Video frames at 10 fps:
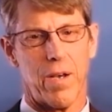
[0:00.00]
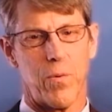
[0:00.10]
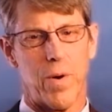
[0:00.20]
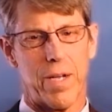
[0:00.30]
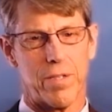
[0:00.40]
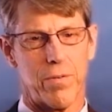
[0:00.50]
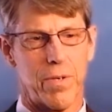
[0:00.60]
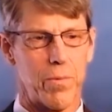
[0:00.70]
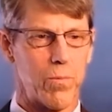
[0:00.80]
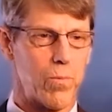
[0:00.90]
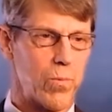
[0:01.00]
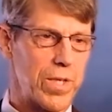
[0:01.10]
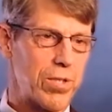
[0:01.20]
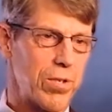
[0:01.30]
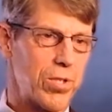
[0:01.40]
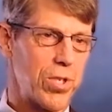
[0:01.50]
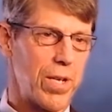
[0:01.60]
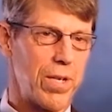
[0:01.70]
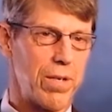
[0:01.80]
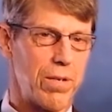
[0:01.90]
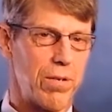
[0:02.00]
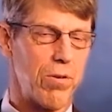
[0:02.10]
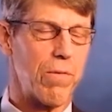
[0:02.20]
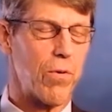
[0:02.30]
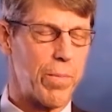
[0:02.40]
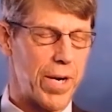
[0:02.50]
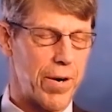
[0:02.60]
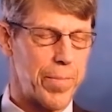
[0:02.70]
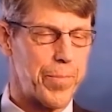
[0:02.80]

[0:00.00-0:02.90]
while doing research on nerve repair.